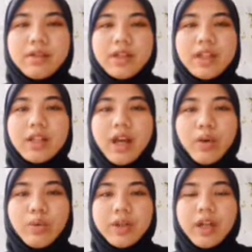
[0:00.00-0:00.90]
in
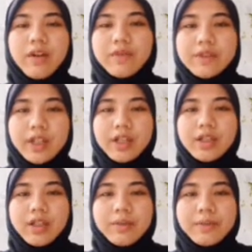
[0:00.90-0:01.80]
our
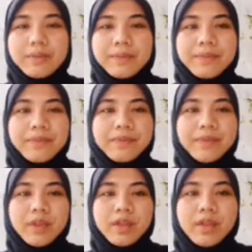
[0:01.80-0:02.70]
conversation.
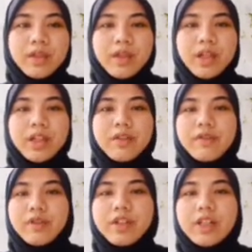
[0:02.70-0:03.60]
And then
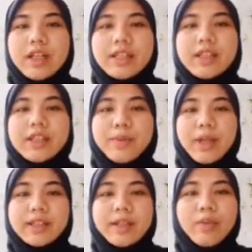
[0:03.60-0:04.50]
for the last is
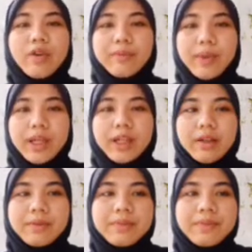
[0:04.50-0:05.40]
maxim of manner.
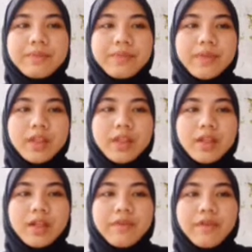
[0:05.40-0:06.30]

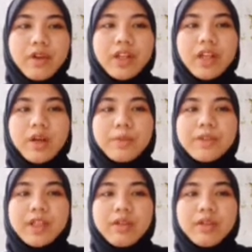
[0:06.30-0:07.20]
Avoid
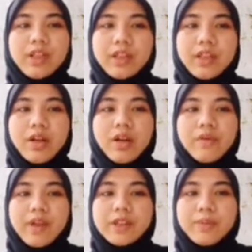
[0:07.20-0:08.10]
obscurity of
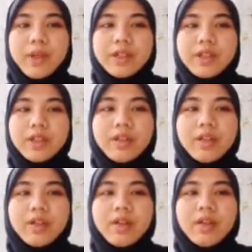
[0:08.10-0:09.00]
expression,
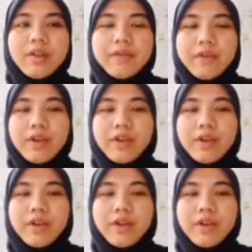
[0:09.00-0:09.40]
avoid